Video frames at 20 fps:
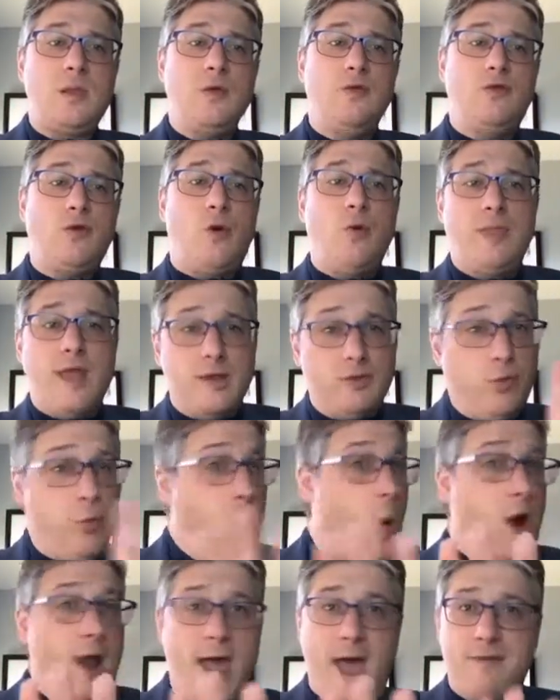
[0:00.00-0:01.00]
So that's
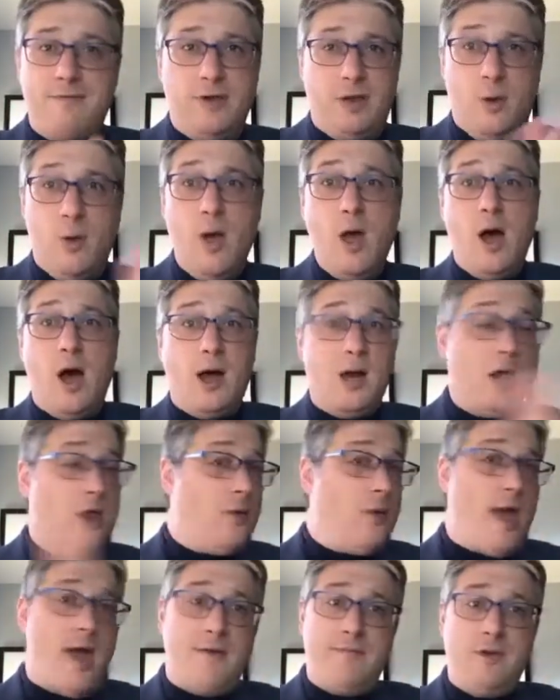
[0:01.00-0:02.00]
one avenue.
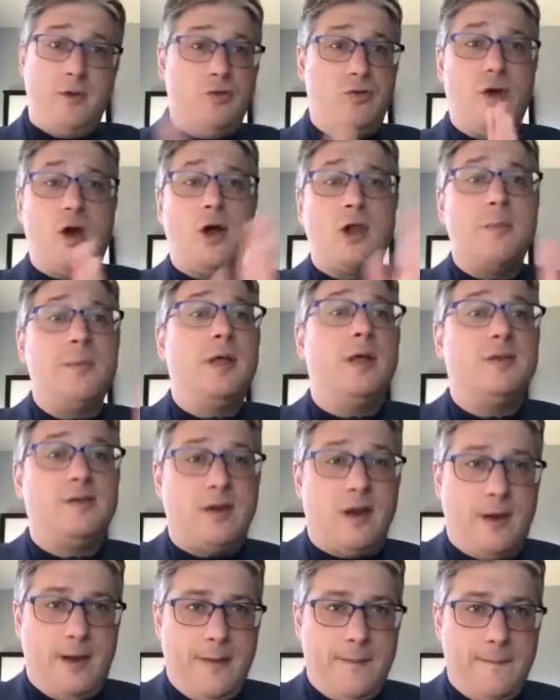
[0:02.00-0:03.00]
Another avenue is you go to the
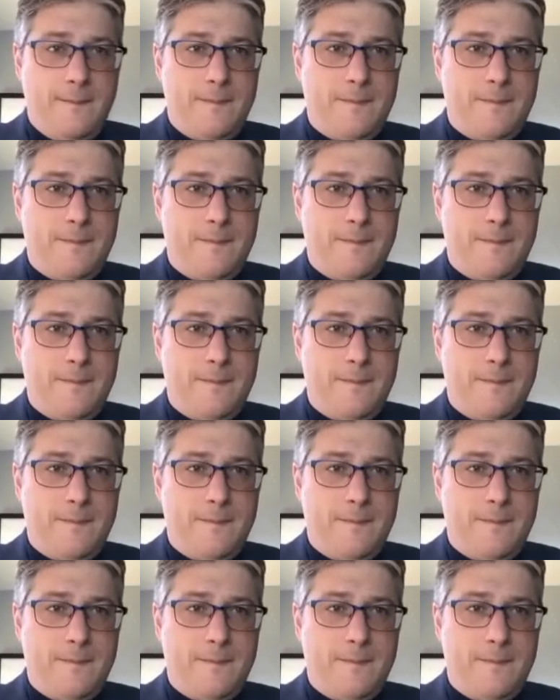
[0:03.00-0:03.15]
military.